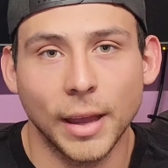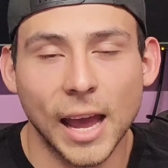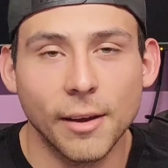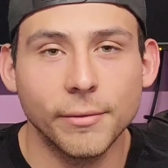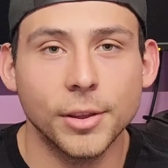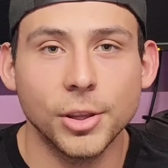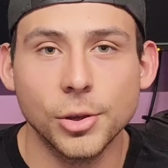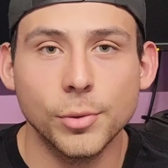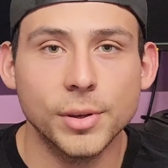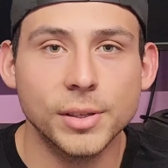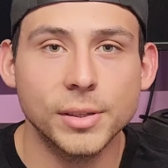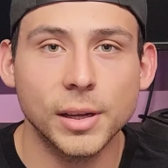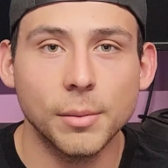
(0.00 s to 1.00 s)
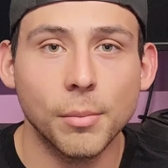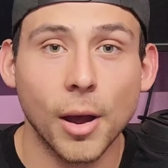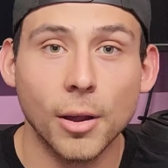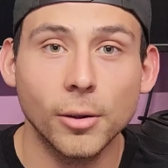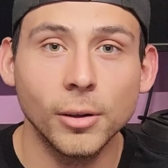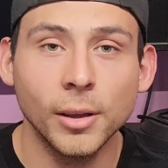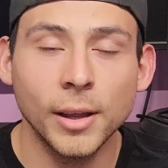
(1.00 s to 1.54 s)
have the newest uh,
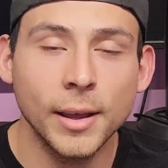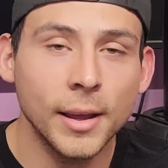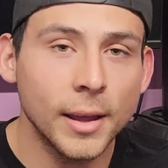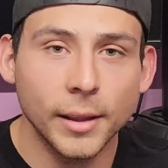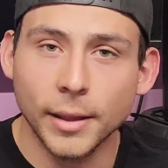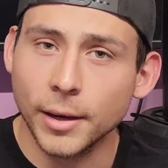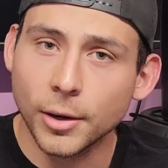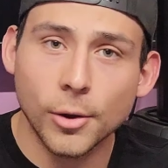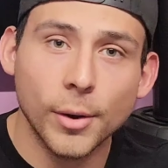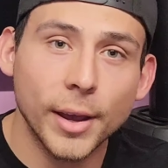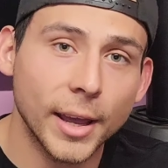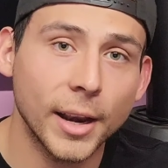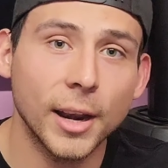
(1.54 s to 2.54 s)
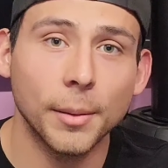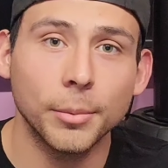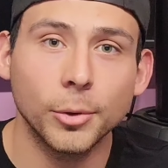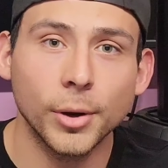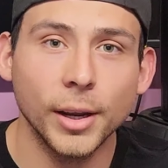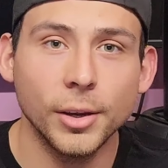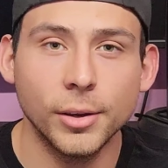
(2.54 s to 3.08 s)
model, then go ahead and
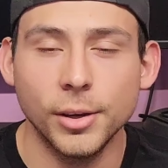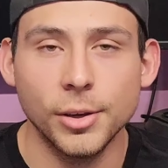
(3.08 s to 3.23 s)
upgrade.